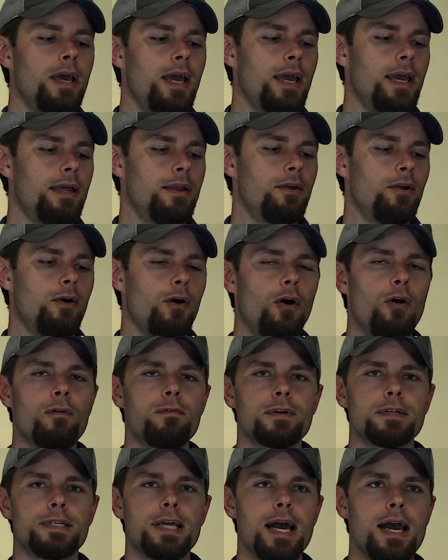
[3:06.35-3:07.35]
and
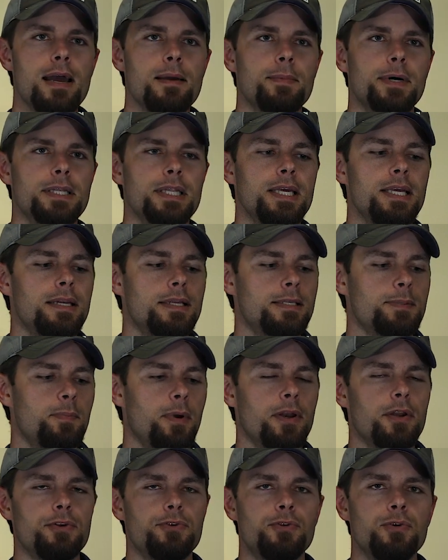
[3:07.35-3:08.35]
over time, Elite has
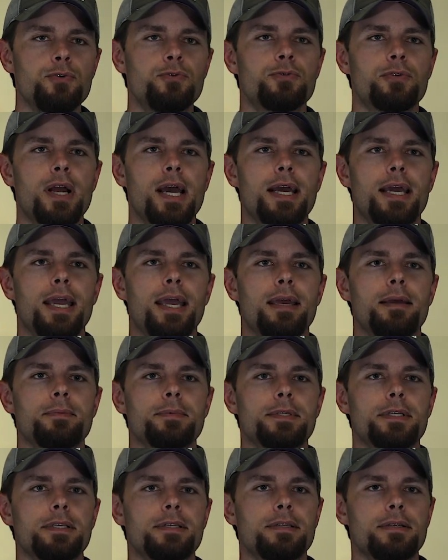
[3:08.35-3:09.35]
been a two-track
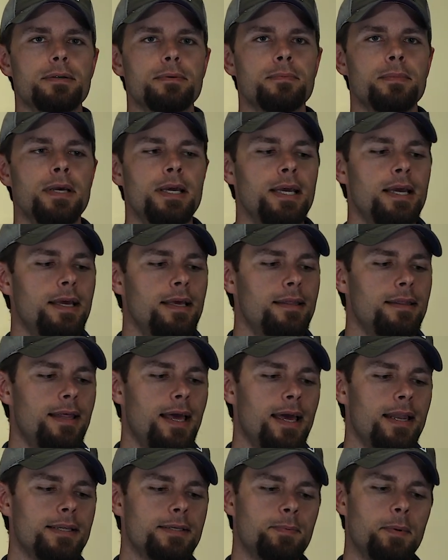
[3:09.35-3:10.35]
cam system.
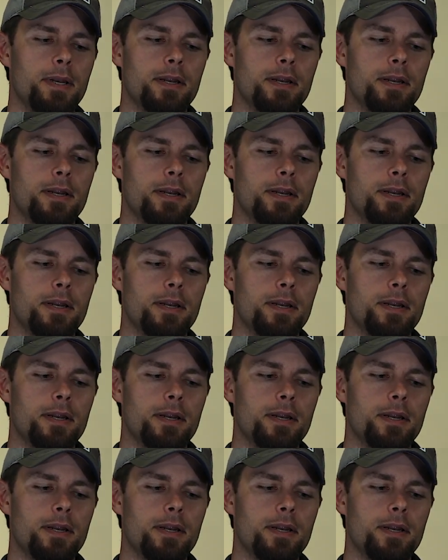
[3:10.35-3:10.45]
That has